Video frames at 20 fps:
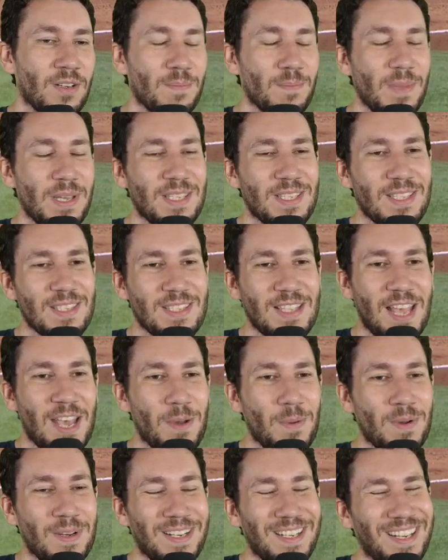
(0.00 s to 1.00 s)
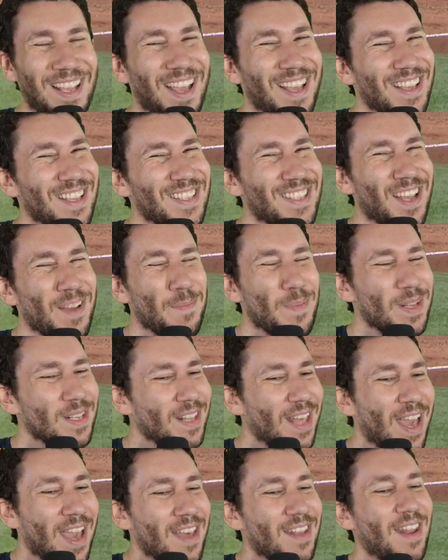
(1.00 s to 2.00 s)
misses that one. And, yeah, he's not been
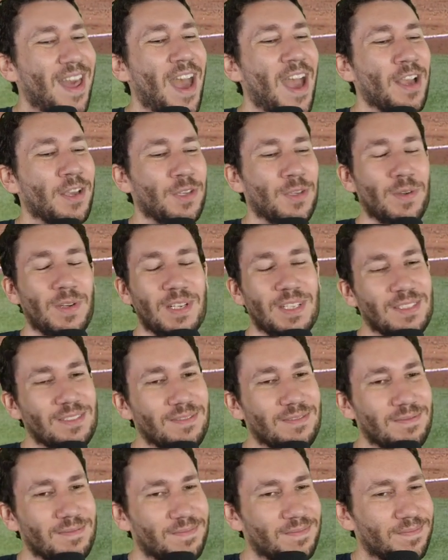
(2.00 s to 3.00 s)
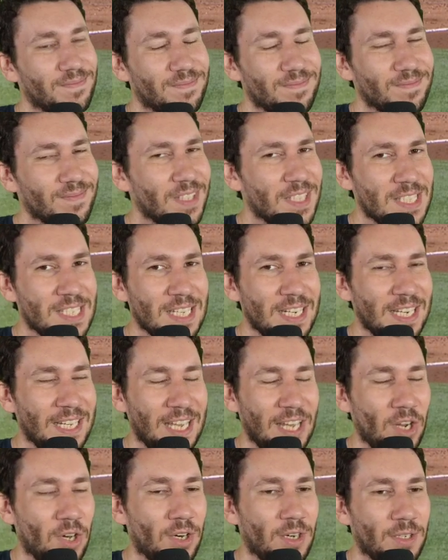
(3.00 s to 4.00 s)
that accurate this inning at
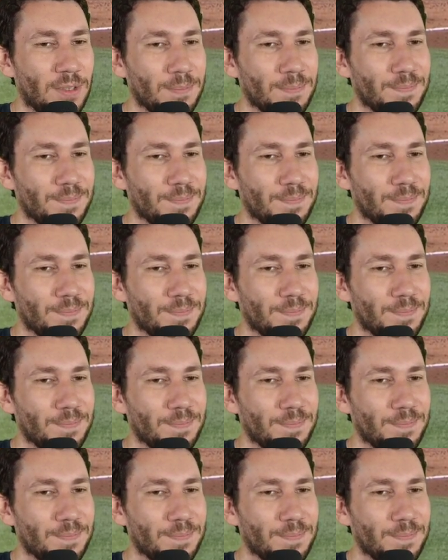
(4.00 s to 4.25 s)
all.